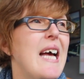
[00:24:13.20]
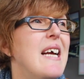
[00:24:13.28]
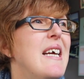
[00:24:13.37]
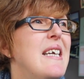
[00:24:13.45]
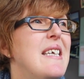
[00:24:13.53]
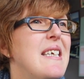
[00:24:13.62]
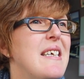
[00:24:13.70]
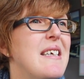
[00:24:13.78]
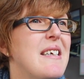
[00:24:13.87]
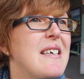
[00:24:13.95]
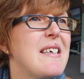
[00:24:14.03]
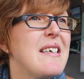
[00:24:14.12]
and
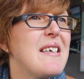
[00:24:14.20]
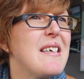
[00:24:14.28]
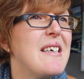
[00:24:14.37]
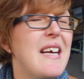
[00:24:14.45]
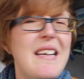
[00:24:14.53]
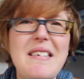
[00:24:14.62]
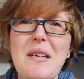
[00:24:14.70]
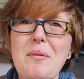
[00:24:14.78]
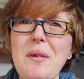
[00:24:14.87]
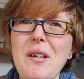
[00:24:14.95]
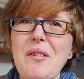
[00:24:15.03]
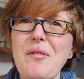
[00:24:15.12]
he's just
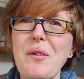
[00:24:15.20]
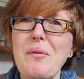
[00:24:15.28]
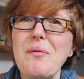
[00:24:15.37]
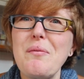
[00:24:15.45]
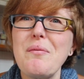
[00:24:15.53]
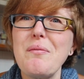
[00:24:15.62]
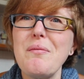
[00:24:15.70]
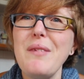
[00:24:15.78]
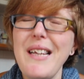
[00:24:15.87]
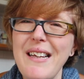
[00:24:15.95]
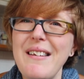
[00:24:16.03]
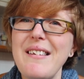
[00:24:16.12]
wonderful.
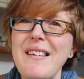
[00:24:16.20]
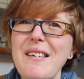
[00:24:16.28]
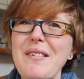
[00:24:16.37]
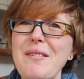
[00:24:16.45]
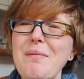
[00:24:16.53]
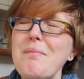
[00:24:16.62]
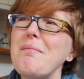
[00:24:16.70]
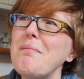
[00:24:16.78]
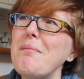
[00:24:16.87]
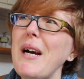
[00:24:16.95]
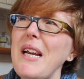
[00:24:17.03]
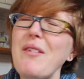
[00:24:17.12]
Yes,
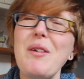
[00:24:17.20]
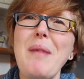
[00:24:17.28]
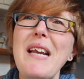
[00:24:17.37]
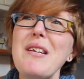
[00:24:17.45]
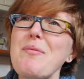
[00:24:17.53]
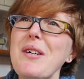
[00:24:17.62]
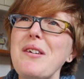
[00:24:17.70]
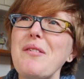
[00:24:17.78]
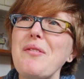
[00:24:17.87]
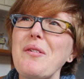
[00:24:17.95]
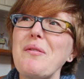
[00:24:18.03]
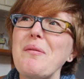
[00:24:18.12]
my hairy man is
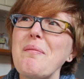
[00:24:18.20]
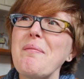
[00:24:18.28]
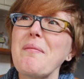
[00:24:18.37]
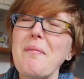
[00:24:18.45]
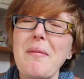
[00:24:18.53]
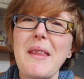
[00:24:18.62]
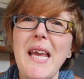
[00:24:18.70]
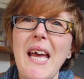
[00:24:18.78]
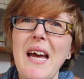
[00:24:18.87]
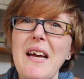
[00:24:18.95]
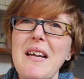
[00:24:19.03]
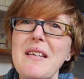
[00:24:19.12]
wonderful.
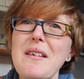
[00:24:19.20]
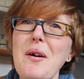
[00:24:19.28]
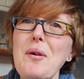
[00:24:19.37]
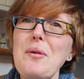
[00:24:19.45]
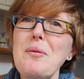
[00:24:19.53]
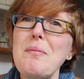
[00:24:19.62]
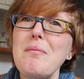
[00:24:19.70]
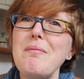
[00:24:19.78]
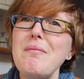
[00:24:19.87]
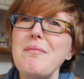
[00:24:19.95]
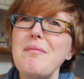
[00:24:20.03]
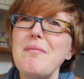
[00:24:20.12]
So
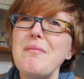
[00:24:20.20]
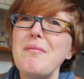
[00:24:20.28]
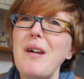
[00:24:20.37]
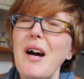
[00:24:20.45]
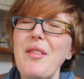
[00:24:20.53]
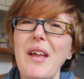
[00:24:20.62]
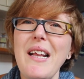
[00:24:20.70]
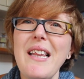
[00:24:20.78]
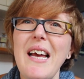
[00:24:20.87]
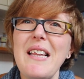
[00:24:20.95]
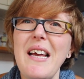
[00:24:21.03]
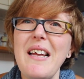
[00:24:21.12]
I think
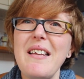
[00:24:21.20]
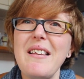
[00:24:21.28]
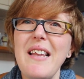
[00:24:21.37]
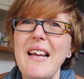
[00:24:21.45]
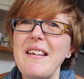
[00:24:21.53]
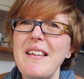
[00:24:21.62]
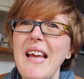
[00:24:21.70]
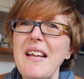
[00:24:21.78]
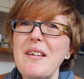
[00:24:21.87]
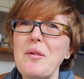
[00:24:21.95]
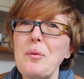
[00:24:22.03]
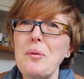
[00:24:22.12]
that's
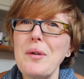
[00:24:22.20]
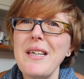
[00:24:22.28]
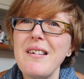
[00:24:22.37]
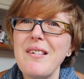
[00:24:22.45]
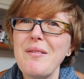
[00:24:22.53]
that story.